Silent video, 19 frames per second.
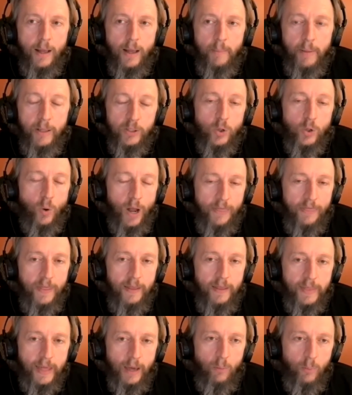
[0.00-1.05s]
Um, and so I
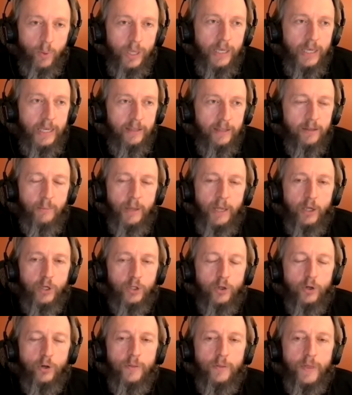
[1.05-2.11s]
think that we need to make
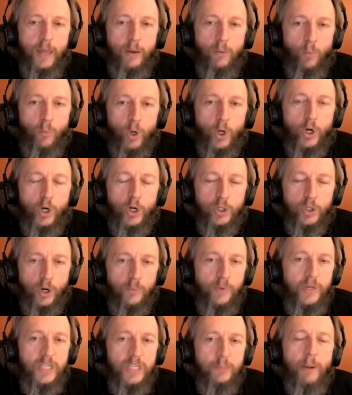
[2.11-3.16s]
sure that workers are
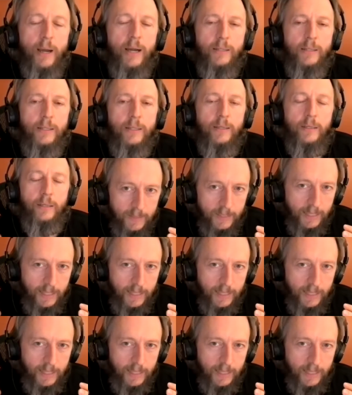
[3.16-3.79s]
respected,